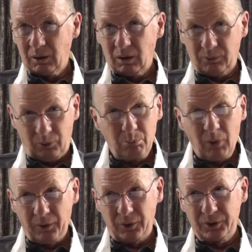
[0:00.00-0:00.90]
uh, for
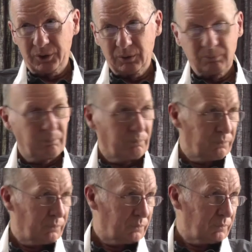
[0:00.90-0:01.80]
mothers,
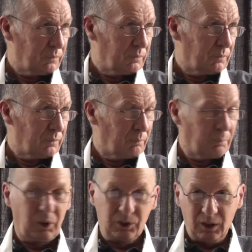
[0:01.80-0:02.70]

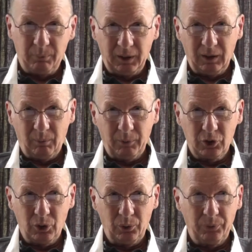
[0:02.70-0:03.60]
because they're bringing up the
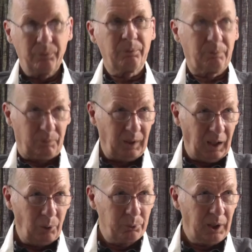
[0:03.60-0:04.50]
children, they
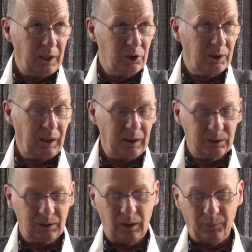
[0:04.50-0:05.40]
help to
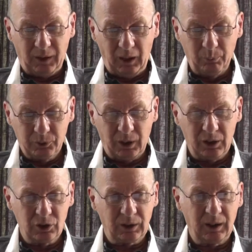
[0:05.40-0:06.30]
educate, and if they help to
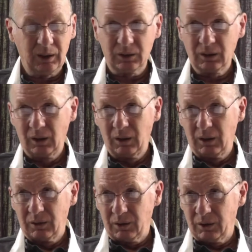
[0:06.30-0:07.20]
educate,
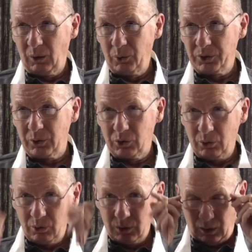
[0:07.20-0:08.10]
then they also
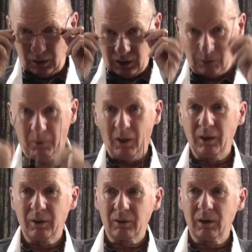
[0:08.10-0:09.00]
should
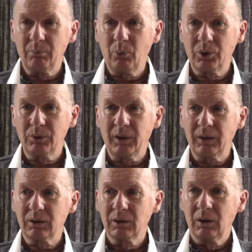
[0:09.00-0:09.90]
inspire and
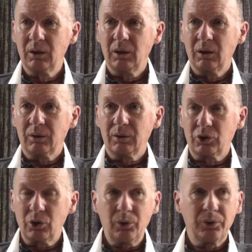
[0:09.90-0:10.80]
motivate
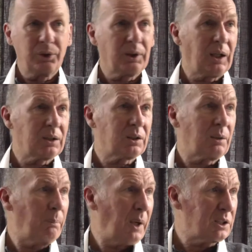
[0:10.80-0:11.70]
their children to get
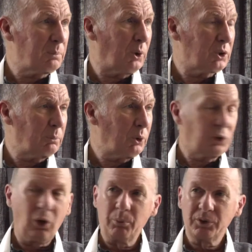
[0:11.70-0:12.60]
the best possible
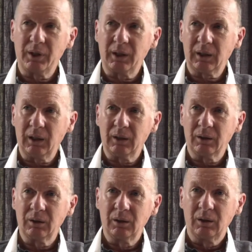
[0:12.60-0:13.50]
jobs that they can.